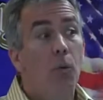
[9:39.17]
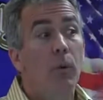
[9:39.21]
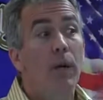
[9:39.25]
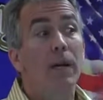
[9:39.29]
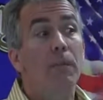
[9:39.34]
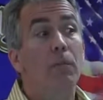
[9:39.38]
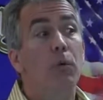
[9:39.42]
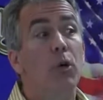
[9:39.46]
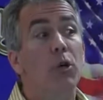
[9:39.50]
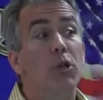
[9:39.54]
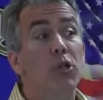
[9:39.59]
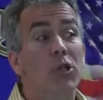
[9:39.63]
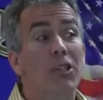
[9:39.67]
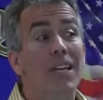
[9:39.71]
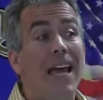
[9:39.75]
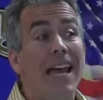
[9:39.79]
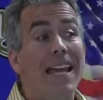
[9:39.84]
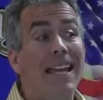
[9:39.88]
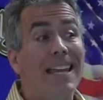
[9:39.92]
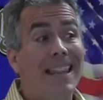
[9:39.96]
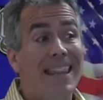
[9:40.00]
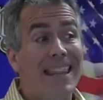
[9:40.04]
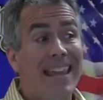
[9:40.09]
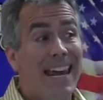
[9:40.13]
We were
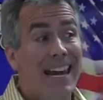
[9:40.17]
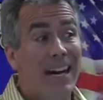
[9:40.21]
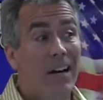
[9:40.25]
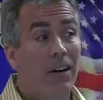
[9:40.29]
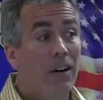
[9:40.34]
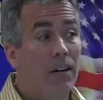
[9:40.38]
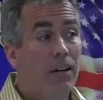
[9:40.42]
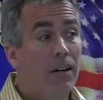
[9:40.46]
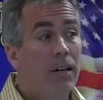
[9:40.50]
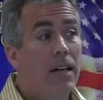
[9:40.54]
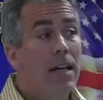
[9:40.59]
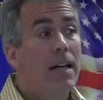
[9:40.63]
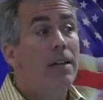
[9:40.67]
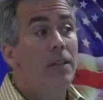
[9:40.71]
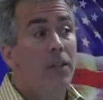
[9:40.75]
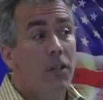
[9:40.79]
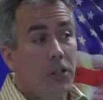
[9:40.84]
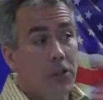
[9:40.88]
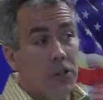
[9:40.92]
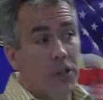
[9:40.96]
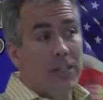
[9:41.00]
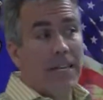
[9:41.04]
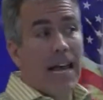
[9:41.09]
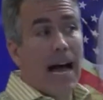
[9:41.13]
sent there
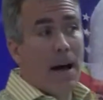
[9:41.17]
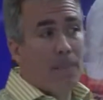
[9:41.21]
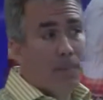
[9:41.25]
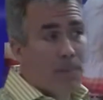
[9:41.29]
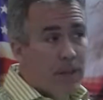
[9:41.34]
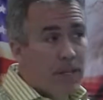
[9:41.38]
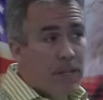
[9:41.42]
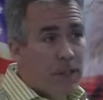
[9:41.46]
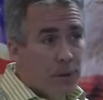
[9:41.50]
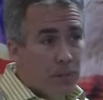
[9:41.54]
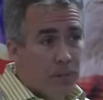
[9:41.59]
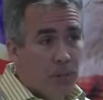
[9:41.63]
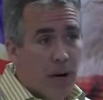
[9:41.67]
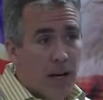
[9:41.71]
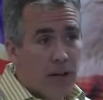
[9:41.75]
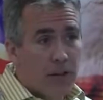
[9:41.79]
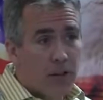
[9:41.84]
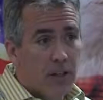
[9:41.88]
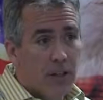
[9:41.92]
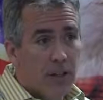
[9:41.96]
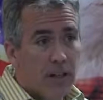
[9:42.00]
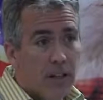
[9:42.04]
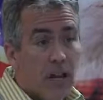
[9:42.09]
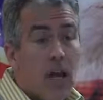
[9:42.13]
to stop this
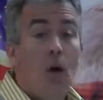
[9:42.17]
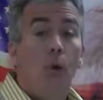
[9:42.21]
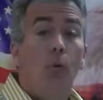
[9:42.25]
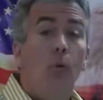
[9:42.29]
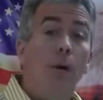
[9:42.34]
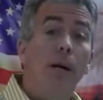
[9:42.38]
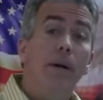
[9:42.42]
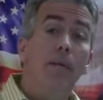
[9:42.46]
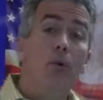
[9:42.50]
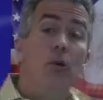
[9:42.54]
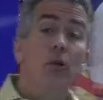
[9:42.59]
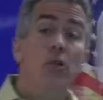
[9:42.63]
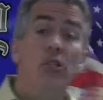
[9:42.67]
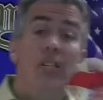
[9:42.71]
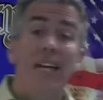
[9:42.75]
president. We were